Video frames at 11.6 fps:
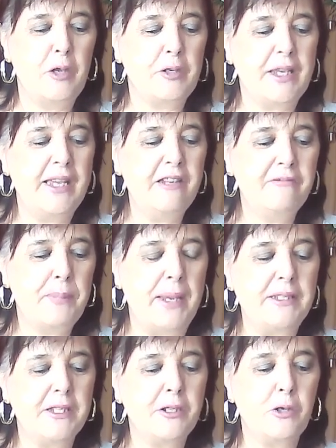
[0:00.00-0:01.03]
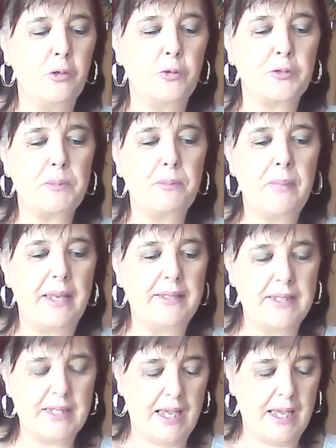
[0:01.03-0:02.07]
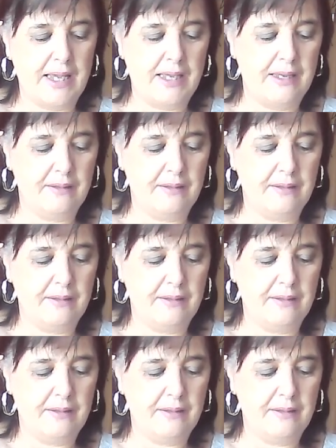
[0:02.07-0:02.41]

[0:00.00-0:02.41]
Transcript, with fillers: King of Pentacles, Monday.